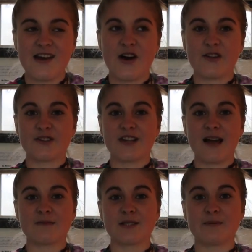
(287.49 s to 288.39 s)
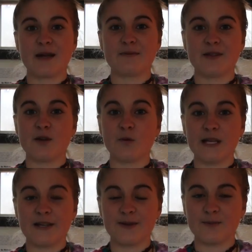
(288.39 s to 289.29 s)
Other times it might be a
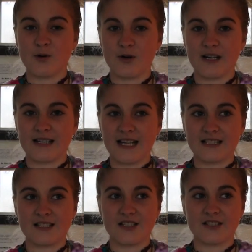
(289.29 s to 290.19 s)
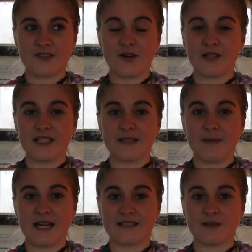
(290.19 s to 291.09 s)
week or more, and that just totally
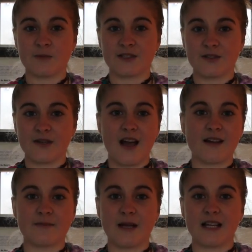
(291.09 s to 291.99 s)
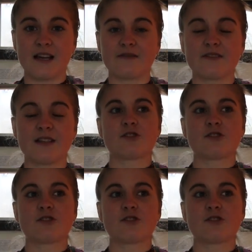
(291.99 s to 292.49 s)
depends on what's going on in my life.